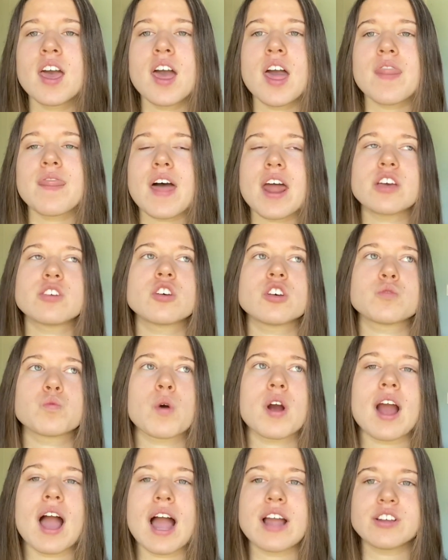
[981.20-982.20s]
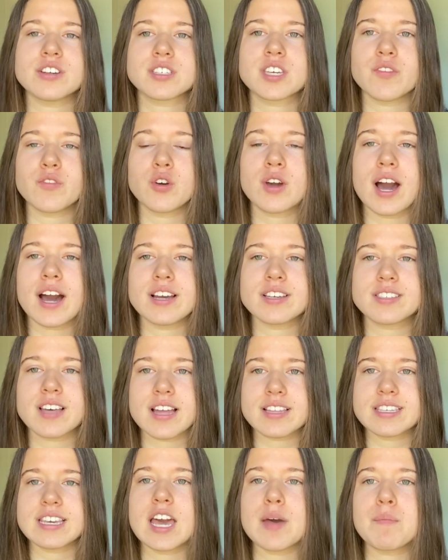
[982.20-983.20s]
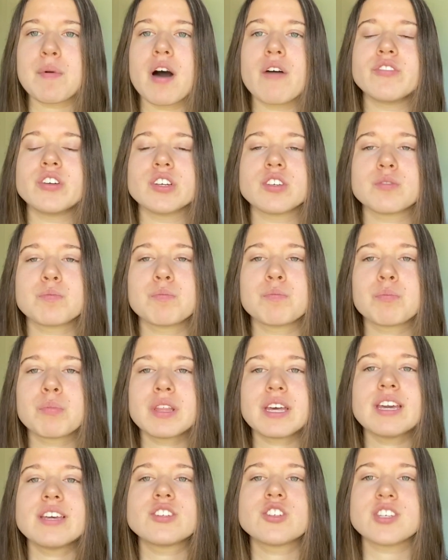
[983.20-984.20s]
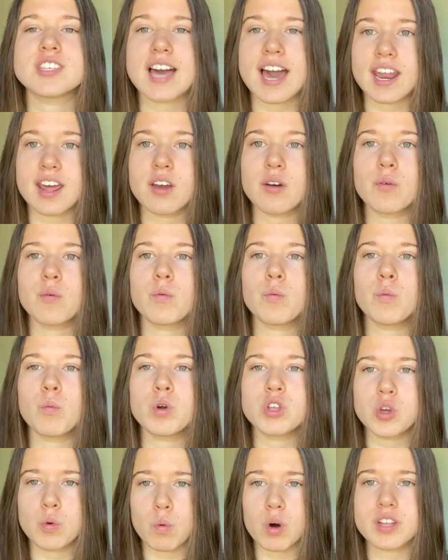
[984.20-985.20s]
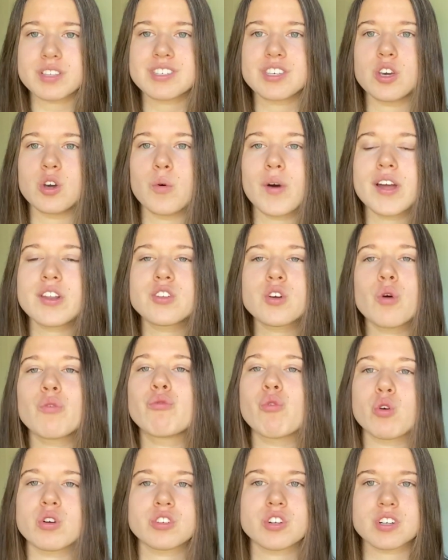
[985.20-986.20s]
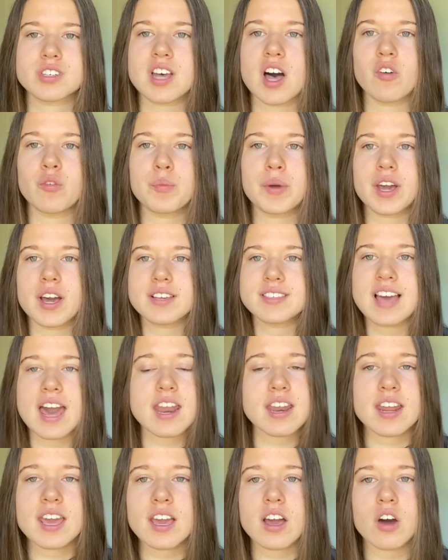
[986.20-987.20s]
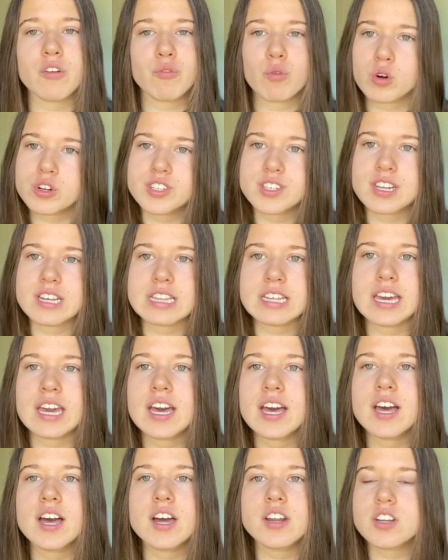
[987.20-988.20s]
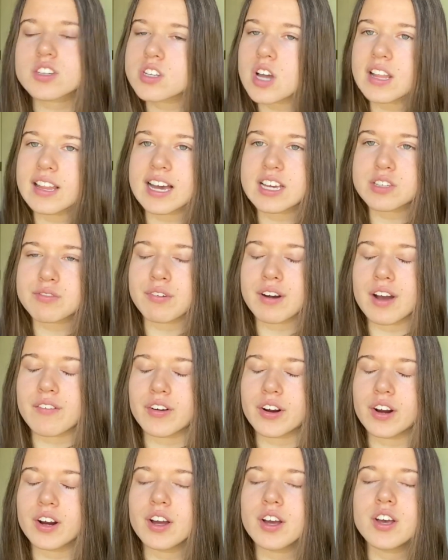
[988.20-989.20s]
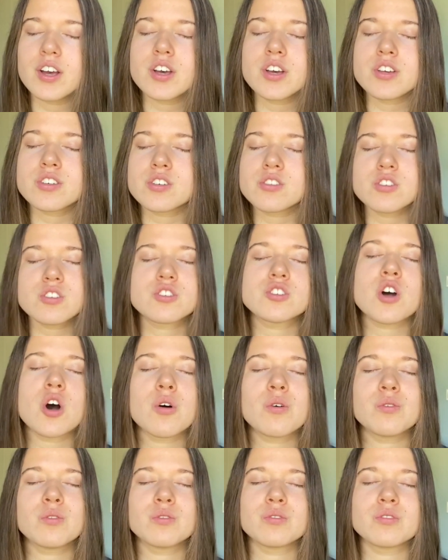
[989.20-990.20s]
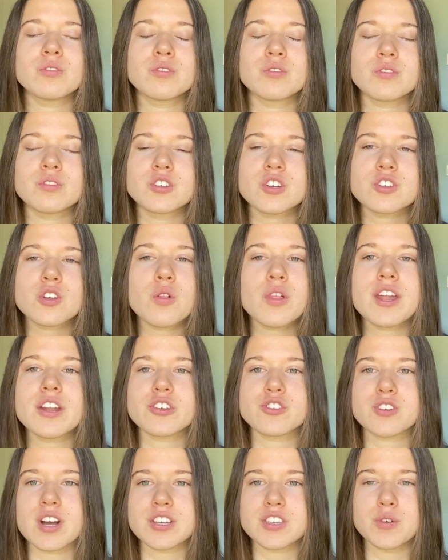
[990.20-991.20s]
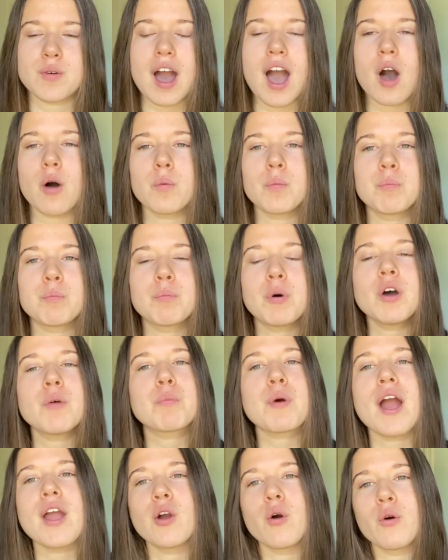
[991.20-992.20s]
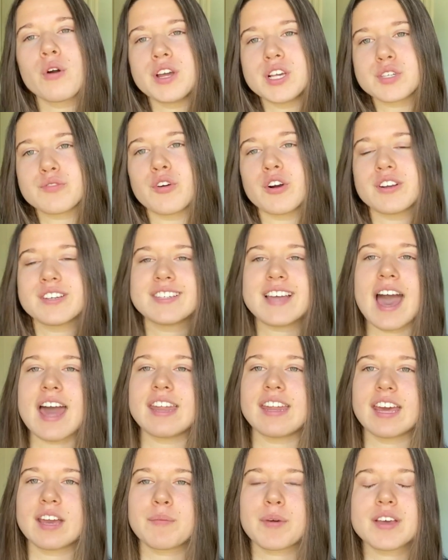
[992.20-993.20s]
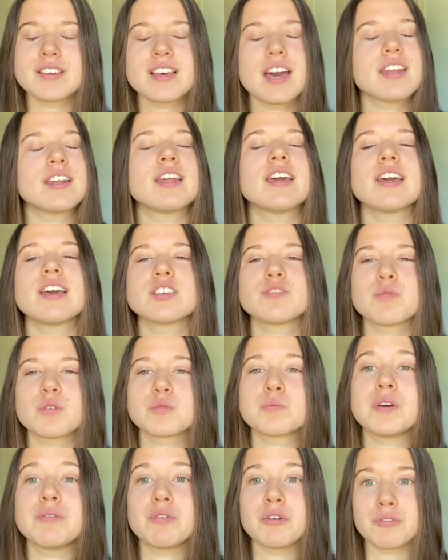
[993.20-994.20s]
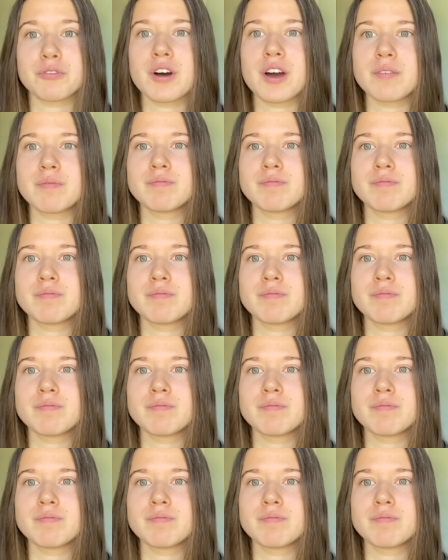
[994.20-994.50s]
That is just where I just give you guys that tip of just please just edit when you want to and don't force yourself, because editing unfortunately does not last forever. So just don't let it stress you out. Put priorities first to editing, because editing is supposed to be for fun.